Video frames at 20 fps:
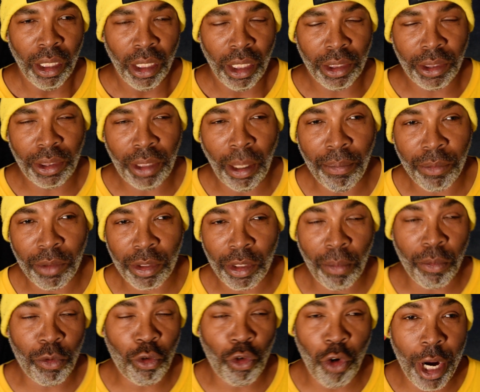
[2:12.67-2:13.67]

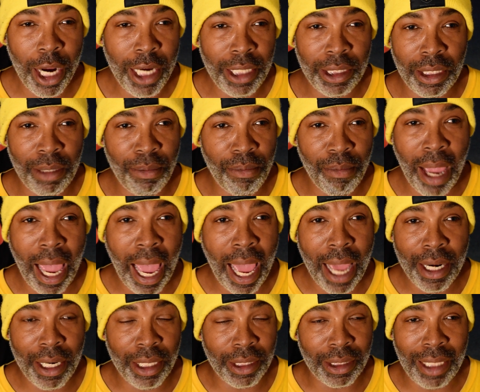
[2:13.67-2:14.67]
Some crazy
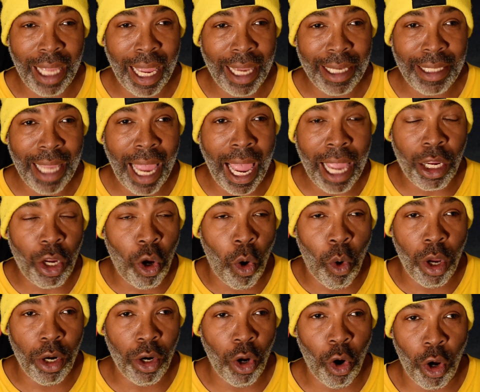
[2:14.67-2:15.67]
madness like that
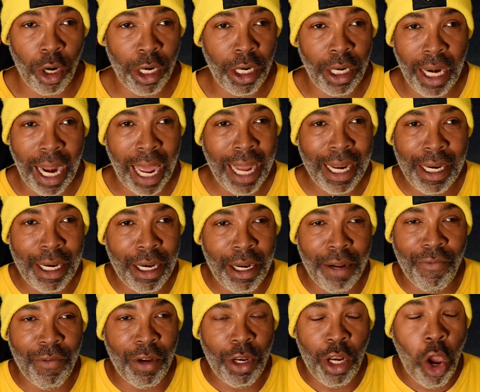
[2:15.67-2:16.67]
going on, and I didn't
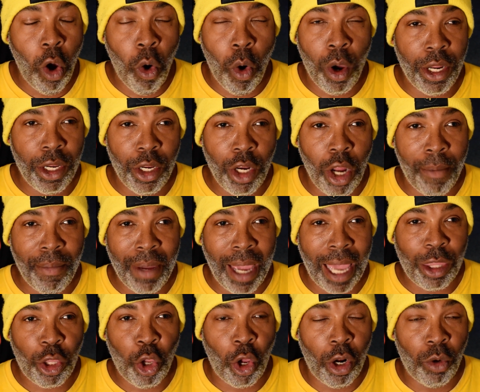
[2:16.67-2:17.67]
even know it. You know what I mean?
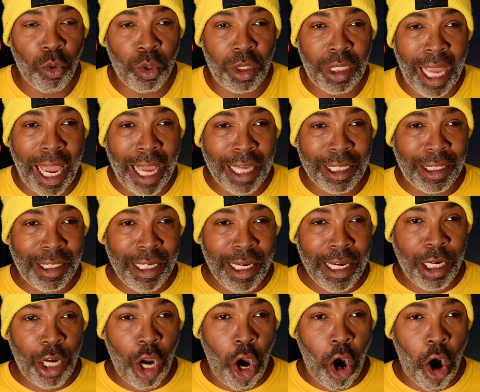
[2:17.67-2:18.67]
I thought it was the
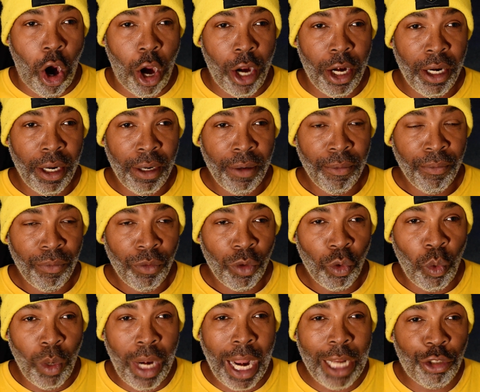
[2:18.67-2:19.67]
SD card.
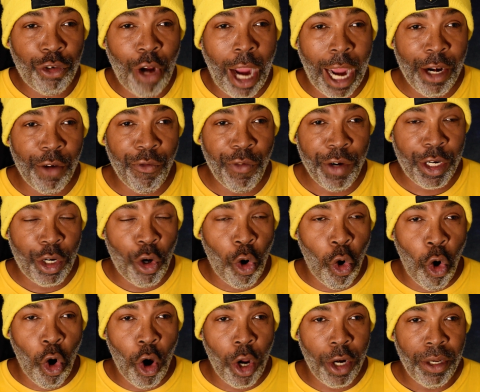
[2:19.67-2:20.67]
When I tried to
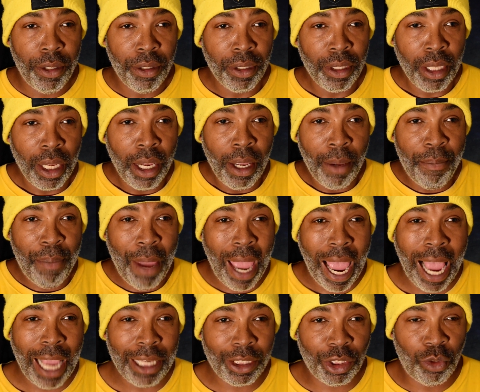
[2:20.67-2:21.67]
record
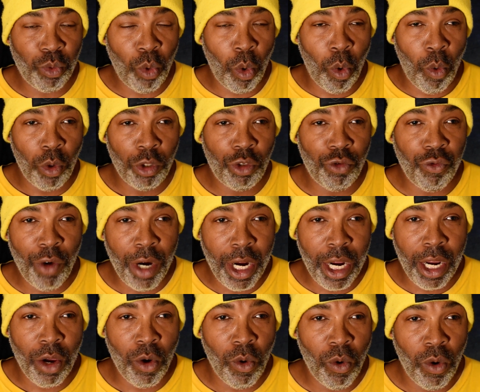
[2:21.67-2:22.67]
past what was
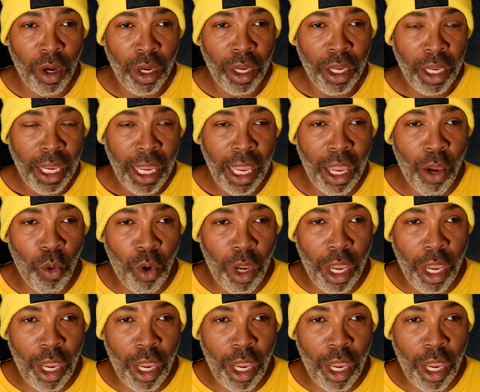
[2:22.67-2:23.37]
real, it